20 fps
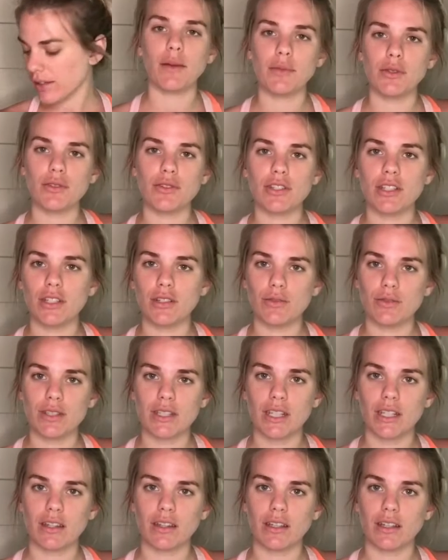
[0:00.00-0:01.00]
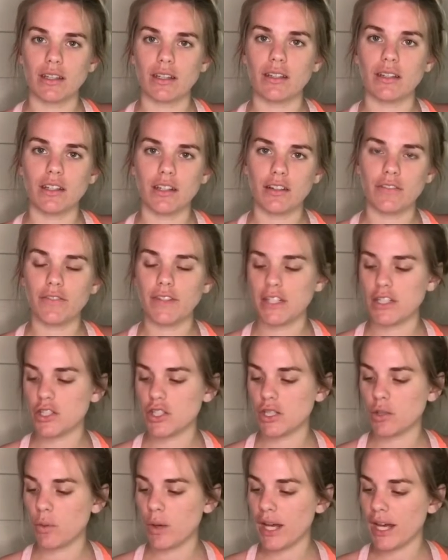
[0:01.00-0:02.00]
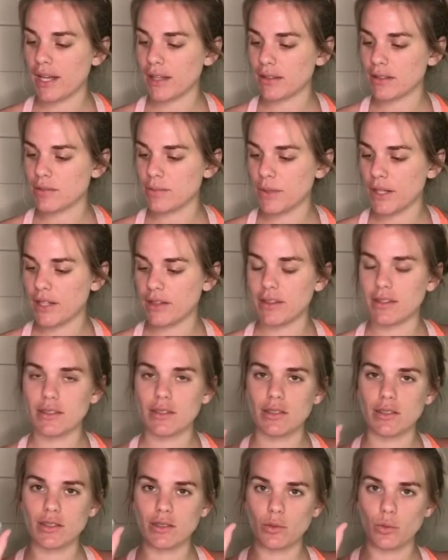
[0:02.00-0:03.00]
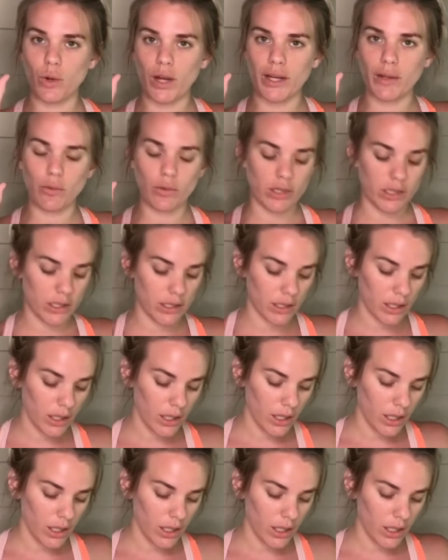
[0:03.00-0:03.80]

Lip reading: I'm used to using the clear finishing wax, but this is the white one.